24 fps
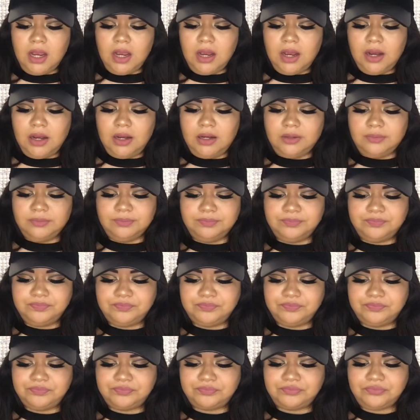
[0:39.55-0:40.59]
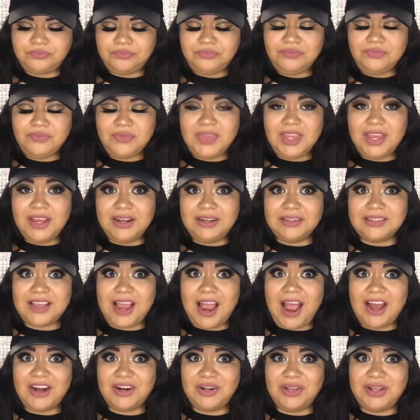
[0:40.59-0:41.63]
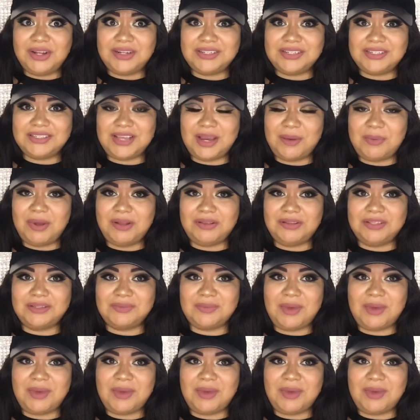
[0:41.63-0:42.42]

because I had a lot to say about this